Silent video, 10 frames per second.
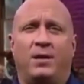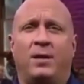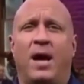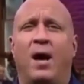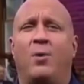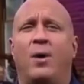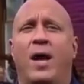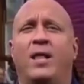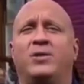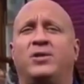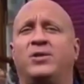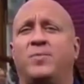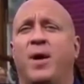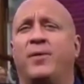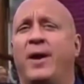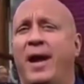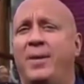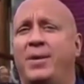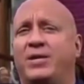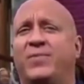Now, Alison's mother,
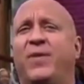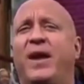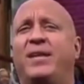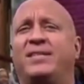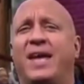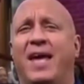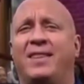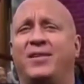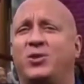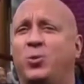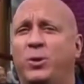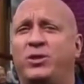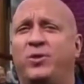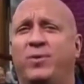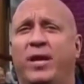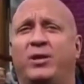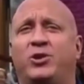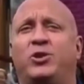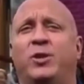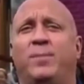Amy, is fighting to end this twisted
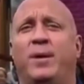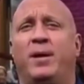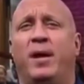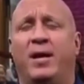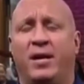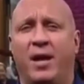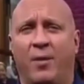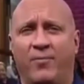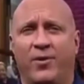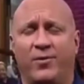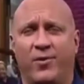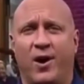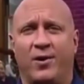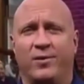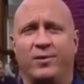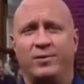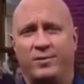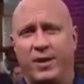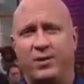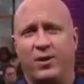relationship and get help for her daughter.
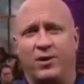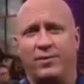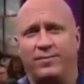Take a look.